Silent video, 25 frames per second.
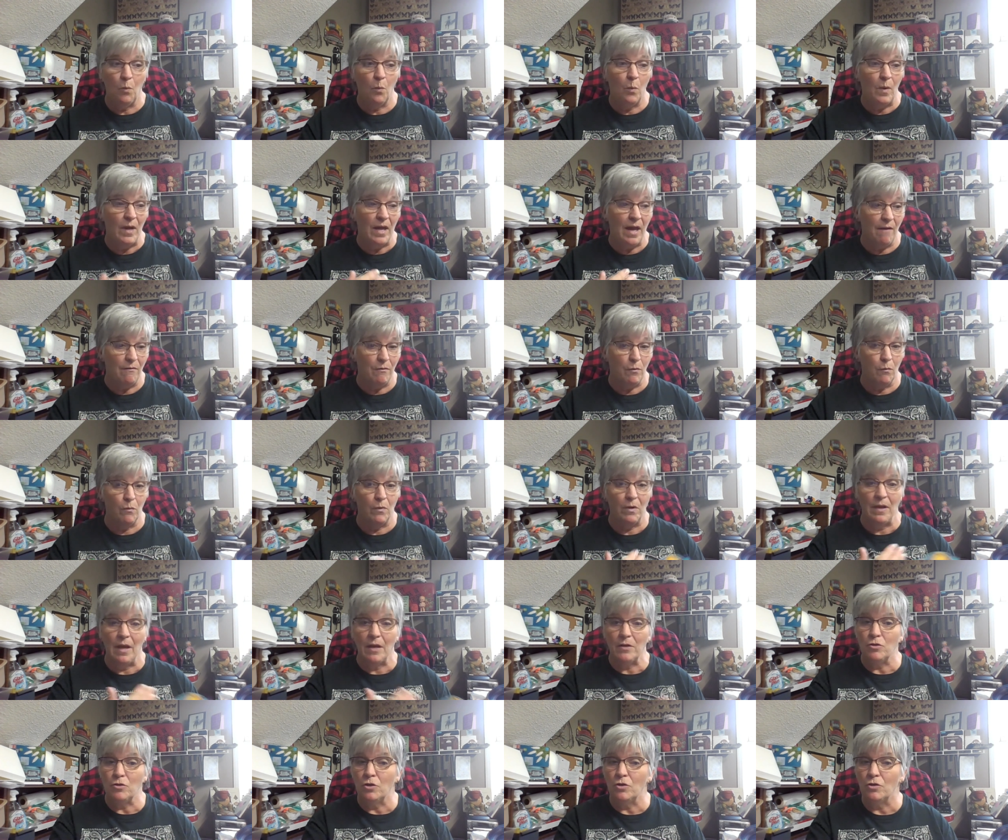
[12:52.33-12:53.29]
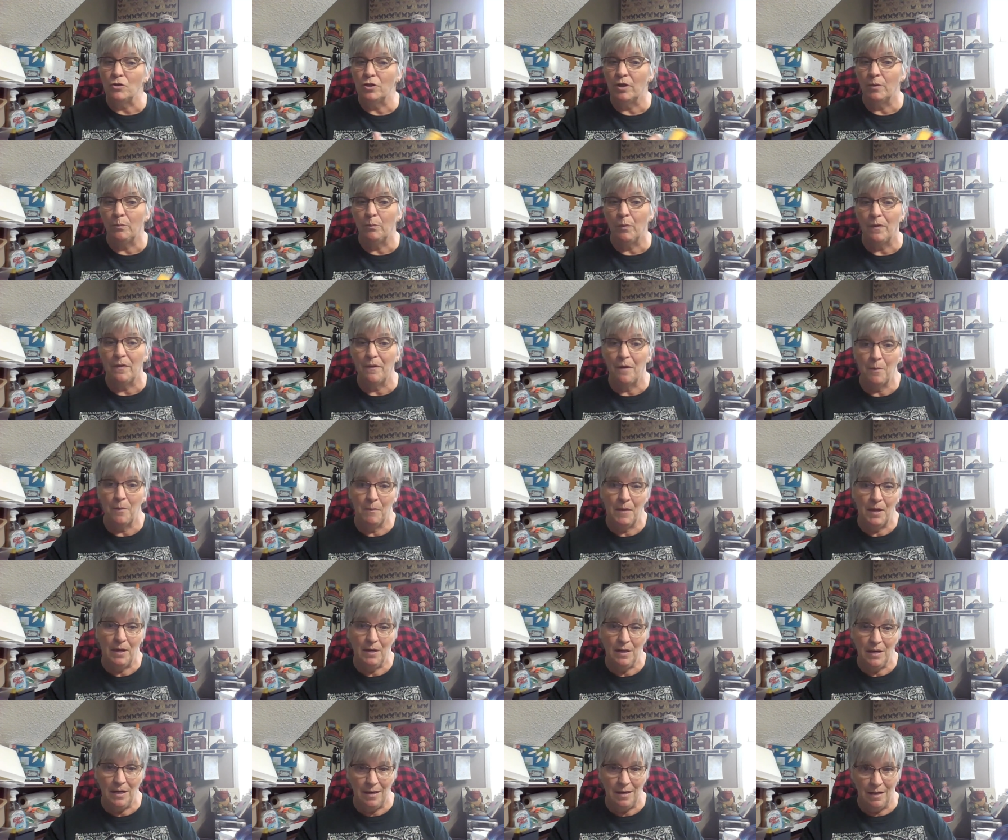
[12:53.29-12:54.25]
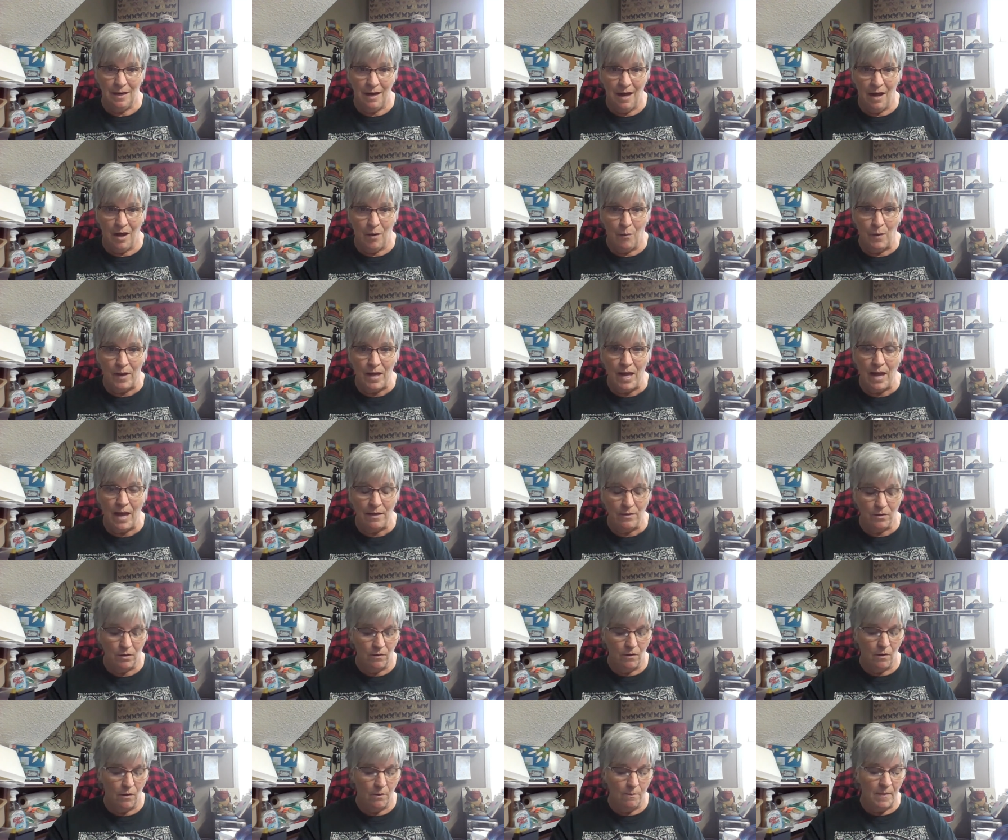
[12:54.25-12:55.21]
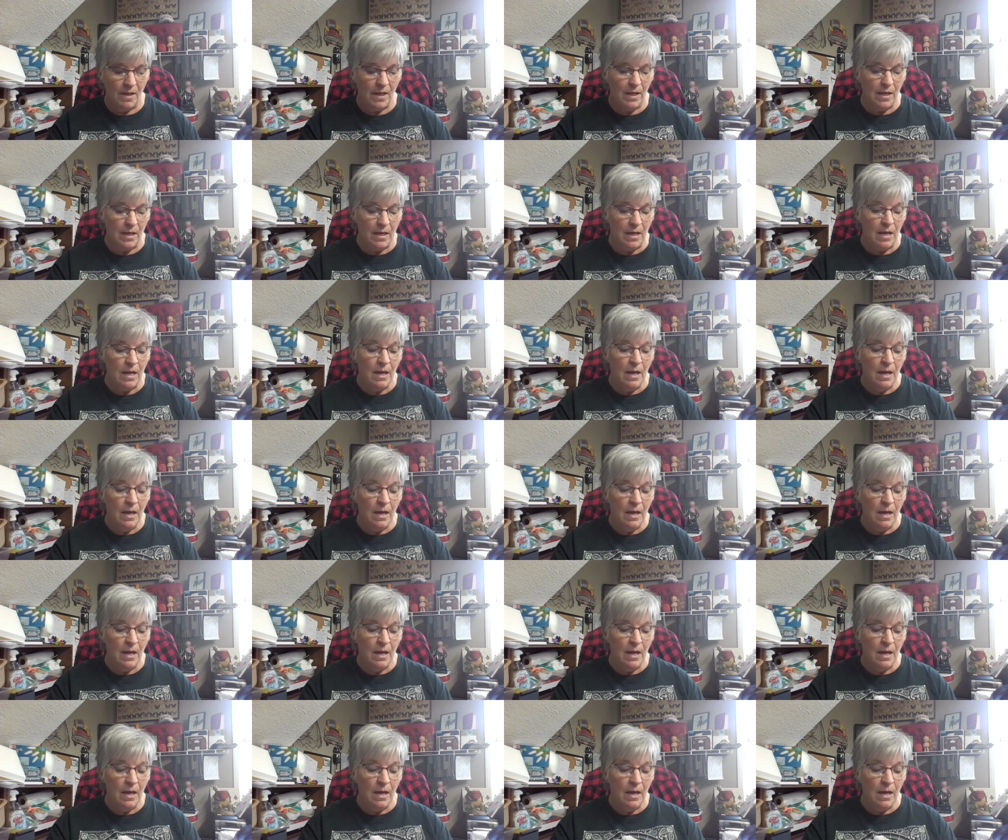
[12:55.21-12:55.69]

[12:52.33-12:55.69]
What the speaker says: We have a relationship with our money and how we handle our money.